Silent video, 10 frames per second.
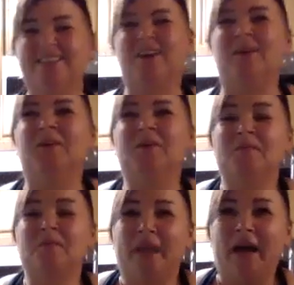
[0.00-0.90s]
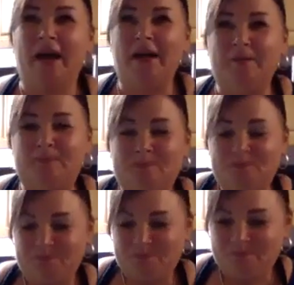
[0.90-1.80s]
so, um,
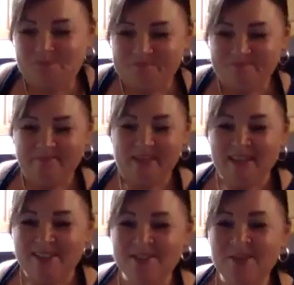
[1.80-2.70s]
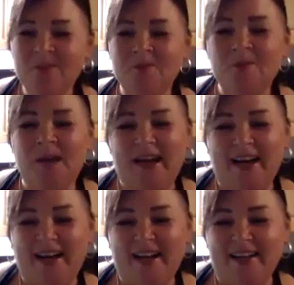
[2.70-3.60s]
so
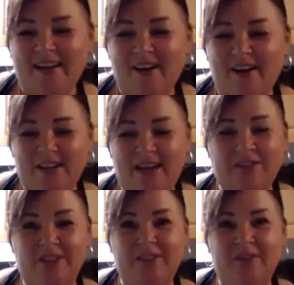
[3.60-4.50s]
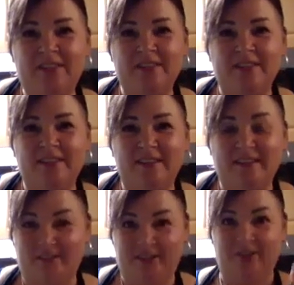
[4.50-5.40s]
uh, all you have to do is
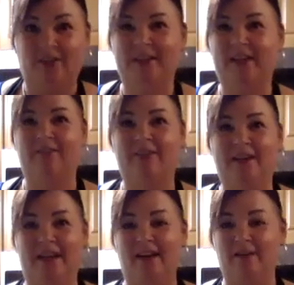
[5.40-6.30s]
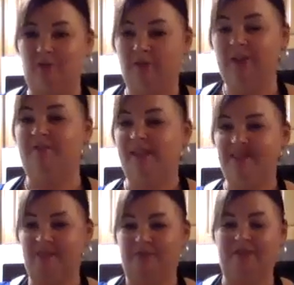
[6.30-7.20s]
you're on here right now. We'll
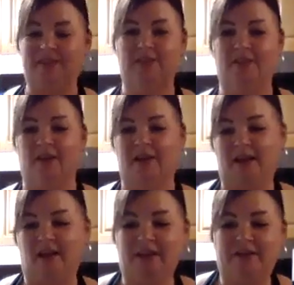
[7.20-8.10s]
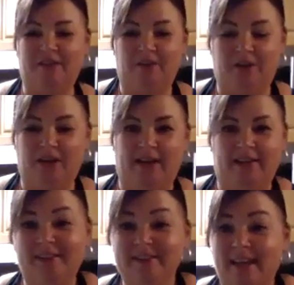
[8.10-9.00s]
invite some friends along, and I'll give you an order link.
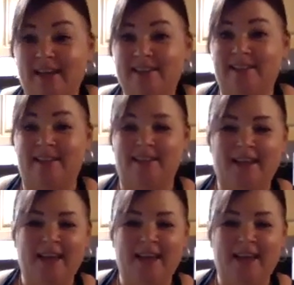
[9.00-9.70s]
It's that easy.